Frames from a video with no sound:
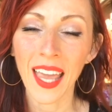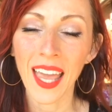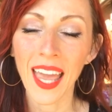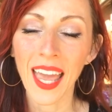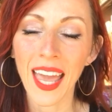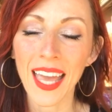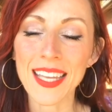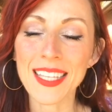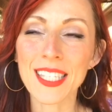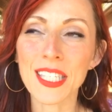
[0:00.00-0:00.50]

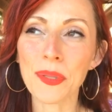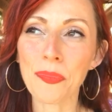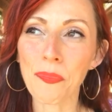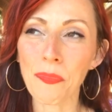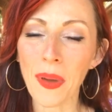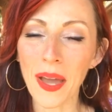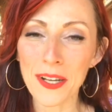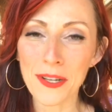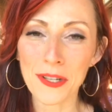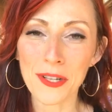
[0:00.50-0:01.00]

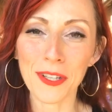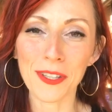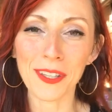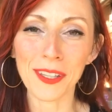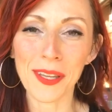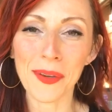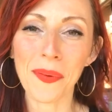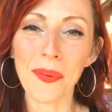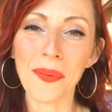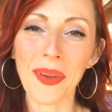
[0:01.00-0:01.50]

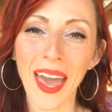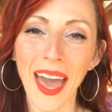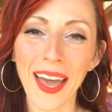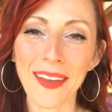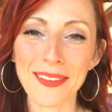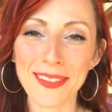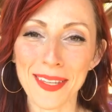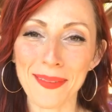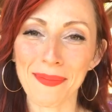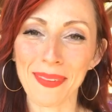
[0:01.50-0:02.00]
especially when we
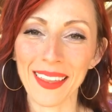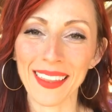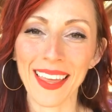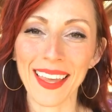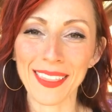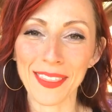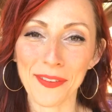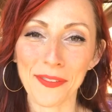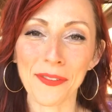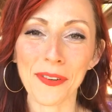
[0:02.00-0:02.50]
have something
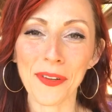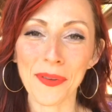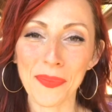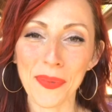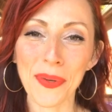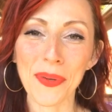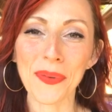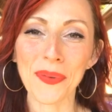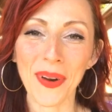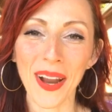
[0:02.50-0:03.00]
like the full
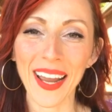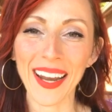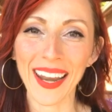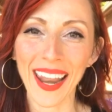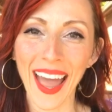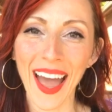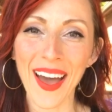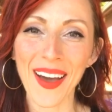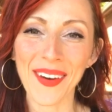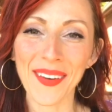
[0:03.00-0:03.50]
moon right
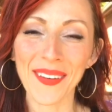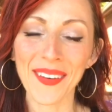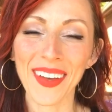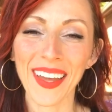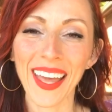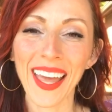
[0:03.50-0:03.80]
now,